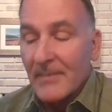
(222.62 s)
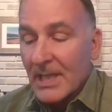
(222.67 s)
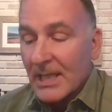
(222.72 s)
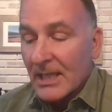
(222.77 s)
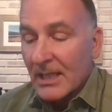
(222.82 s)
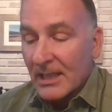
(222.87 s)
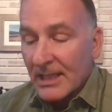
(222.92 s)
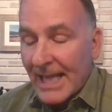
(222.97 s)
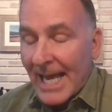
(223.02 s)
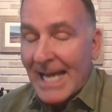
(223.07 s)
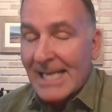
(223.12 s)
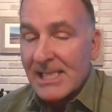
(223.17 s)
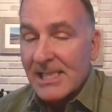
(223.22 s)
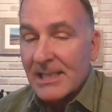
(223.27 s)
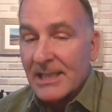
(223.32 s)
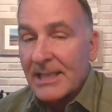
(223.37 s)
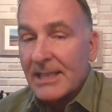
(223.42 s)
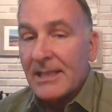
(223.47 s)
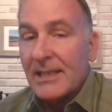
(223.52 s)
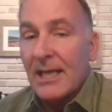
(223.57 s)

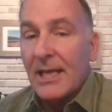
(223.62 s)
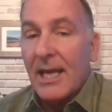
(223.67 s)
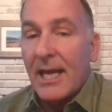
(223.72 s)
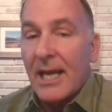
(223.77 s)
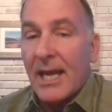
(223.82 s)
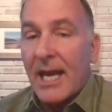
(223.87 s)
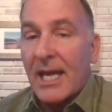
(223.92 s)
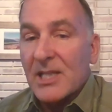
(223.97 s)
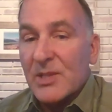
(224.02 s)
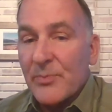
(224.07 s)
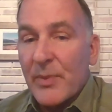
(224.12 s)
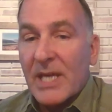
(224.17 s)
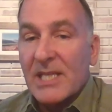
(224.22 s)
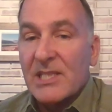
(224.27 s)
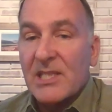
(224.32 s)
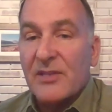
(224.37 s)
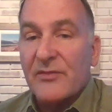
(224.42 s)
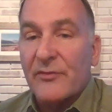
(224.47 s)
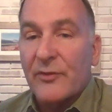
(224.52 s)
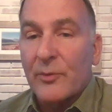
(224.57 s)
Lastly,
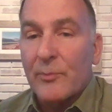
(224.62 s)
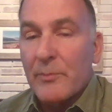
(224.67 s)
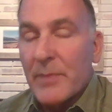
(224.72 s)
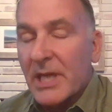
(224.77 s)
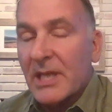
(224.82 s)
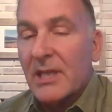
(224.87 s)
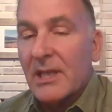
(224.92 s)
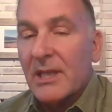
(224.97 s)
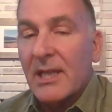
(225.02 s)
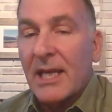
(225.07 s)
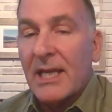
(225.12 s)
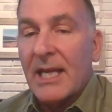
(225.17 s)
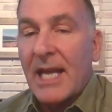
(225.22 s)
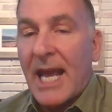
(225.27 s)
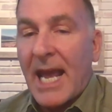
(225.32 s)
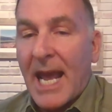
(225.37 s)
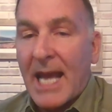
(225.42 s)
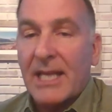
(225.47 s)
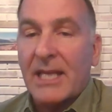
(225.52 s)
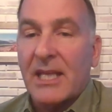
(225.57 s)
asbestos vermiculite
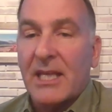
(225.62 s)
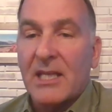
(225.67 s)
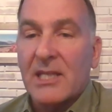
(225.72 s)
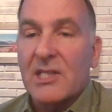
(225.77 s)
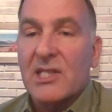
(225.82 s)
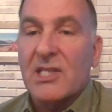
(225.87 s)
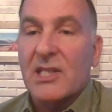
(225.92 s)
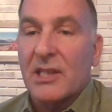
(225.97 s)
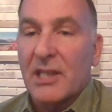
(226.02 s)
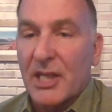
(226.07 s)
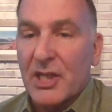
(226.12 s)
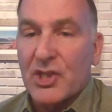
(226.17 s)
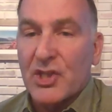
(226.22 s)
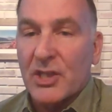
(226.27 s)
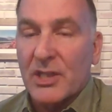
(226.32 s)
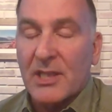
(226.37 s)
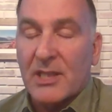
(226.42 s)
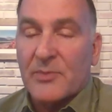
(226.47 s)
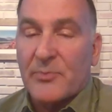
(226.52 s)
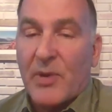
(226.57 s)
attic
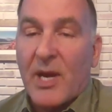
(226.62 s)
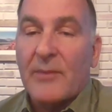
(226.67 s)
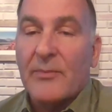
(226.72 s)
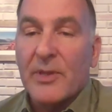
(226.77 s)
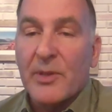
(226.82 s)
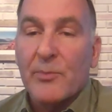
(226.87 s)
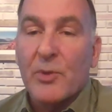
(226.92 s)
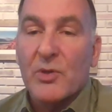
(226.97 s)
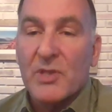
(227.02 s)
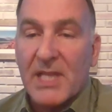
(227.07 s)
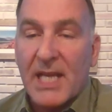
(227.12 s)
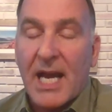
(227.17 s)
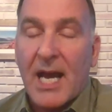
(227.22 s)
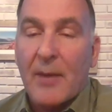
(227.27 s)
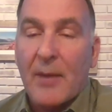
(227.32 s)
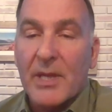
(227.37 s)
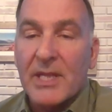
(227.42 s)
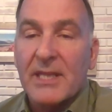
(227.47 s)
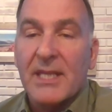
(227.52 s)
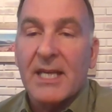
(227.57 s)
insulation is probably the most
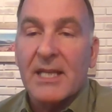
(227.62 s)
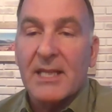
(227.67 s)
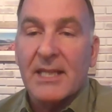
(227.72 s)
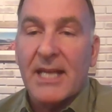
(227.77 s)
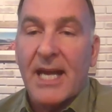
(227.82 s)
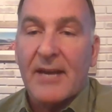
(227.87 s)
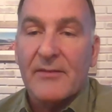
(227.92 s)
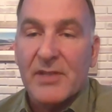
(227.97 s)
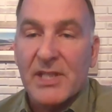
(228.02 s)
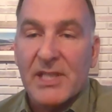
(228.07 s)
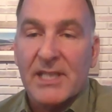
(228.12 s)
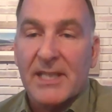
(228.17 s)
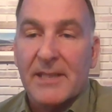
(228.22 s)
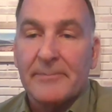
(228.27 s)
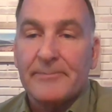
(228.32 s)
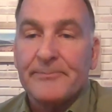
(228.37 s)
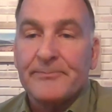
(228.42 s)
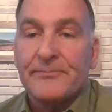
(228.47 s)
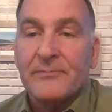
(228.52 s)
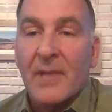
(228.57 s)
common thing that I've seen.
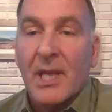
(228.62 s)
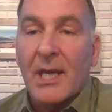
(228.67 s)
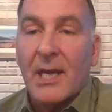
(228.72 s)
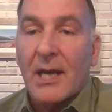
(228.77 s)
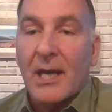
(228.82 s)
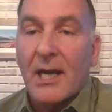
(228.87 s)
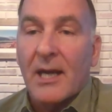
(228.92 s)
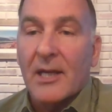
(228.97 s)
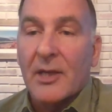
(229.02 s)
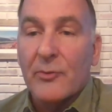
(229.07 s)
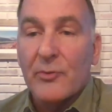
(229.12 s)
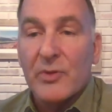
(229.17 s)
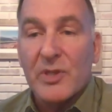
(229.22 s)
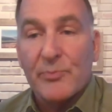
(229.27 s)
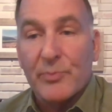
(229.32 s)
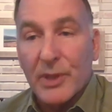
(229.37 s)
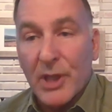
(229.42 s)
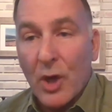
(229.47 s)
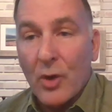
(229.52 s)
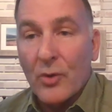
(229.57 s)
Uh, it was
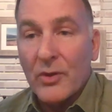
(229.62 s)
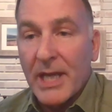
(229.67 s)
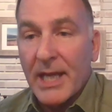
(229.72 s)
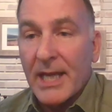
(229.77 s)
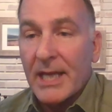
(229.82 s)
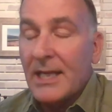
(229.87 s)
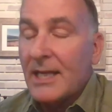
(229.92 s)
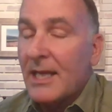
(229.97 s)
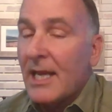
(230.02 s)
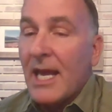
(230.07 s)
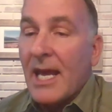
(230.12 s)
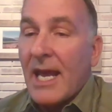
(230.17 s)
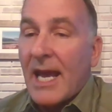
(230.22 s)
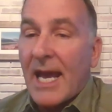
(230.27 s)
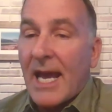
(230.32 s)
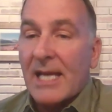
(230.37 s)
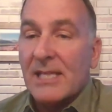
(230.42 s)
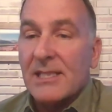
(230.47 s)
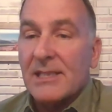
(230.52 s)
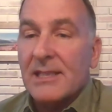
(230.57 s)
blown in
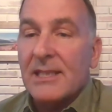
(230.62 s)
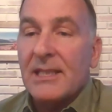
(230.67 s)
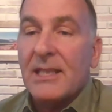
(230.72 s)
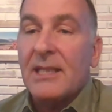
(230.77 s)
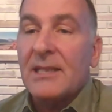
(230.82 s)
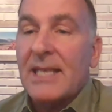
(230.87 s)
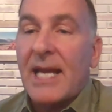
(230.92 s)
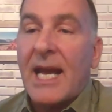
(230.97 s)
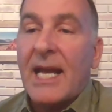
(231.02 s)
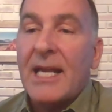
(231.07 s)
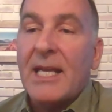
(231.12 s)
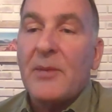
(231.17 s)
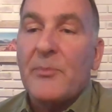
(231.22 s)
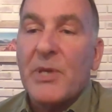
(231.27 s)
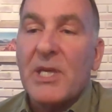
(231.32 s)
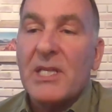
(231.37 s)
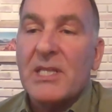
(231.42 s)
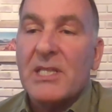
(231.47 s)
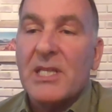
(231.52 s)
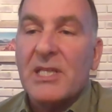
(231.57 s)
as little tiny
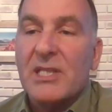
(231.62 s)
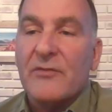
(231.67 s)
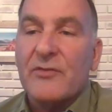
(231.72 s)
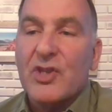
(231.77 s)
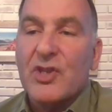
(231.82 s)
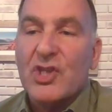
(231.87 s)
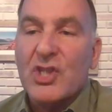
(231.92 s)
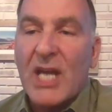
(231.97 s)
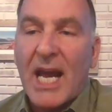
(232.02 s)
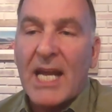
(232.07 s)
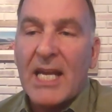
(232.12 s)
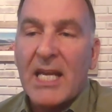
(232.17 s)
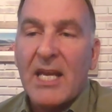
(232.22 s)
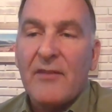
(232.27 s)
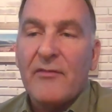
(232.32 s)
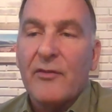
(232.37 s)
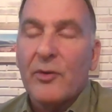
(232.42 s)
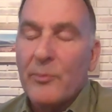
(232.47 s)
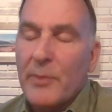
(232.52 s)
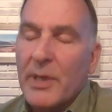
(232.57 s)
pieces of shiny
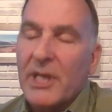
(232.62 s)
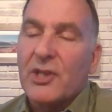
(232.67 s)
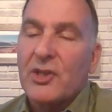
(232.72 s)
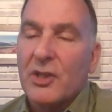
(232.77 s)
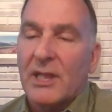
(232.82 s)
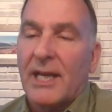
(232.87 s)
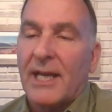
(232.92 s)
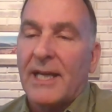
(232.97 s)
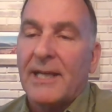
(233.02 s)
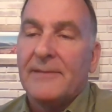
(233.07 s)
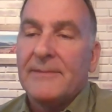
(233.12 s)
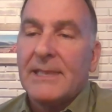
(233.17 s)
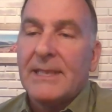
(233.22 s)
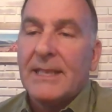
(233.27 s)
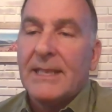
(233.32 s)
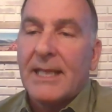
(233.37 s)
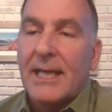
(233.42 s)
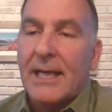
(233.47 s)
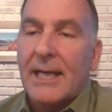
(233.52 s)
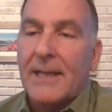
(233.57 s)
vermiculite.
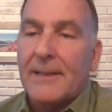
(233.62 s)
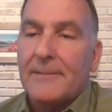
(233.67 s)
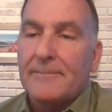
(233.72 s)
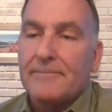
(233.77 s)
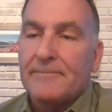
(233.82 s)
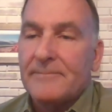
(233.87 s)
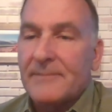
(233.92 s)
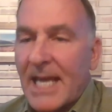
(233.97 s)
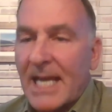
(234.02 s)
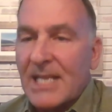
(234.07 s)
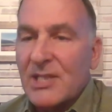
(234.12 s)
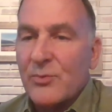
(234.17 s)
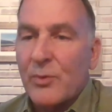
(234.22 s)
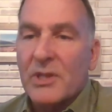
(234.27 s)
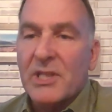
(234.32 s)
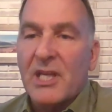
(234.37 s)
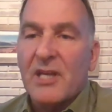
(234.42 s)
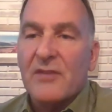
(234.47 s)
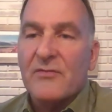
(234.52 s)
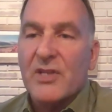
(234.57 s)
Um, that's
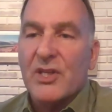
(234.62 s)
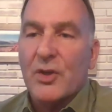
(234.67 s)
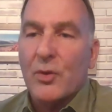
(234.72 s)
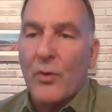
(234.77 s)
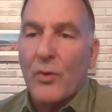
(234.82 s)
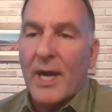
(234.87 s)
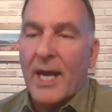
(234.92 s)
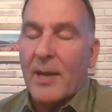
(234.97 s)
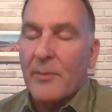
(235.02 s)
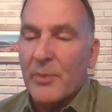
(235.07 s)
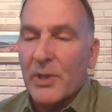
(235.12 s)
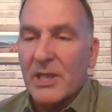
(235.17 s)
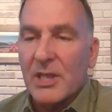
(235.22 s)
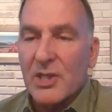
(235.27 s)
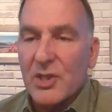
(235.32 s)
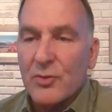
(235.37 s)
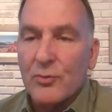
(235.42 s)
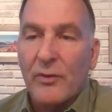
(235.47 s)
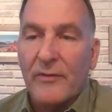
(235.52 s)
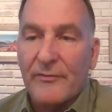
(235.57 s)
what gives it away because
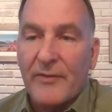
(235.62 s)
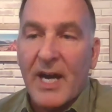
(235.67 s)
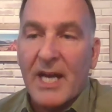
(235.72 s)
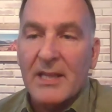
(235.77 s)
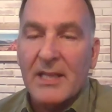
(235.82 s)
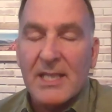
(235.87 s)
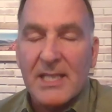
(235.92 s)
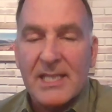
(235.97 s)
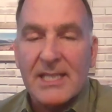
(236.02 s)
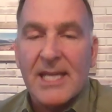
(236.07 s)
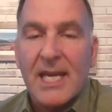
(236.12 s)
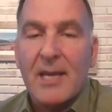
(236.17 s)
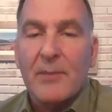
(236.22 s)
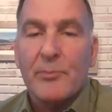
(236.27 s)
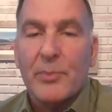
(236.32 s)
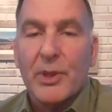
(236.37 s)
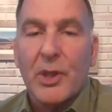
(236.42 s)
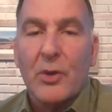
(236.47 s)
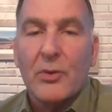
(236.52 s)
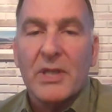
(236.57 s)
you will find the same
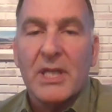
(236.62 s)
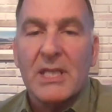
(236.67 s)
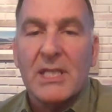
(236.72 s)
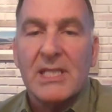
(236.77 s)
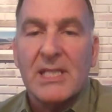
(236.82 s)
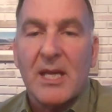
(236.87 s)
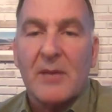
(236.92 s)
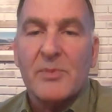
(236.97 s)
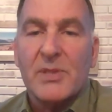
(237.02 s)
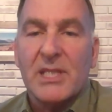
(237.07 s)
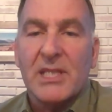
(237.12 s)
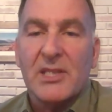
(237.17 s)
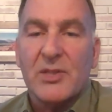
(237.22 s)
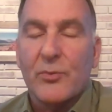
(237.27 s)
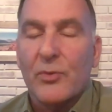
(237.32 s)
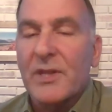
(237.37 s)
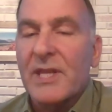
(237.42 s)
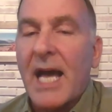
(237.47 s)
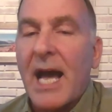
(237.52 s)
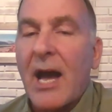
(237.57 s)
blown in substance
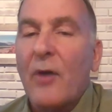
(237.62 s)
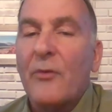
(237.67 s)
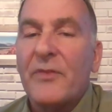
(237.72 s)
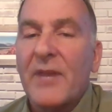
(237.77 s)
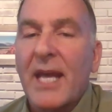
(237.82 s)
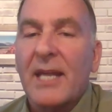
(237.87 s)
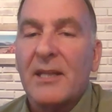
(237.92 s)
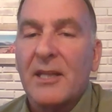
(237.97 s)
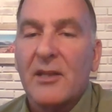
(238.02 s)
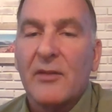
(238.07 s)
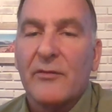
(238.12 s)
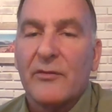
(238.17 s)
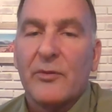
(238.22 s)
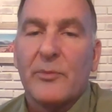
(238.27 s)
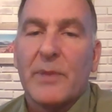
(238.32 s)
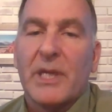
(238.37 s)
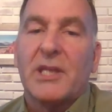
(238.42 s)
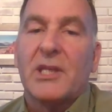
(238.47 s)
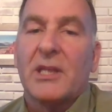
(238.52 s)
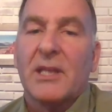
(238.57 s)
without that little
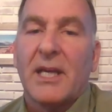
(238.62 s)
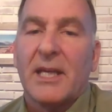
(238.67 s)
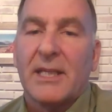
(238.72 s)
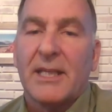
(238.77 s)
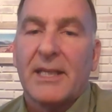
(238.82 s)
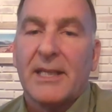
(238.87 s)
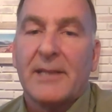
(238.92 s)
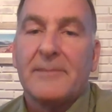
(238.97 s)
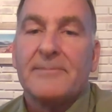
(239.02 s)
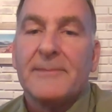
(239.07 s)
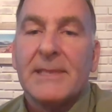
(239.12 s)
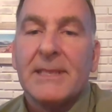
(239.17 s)
vermiculite in it.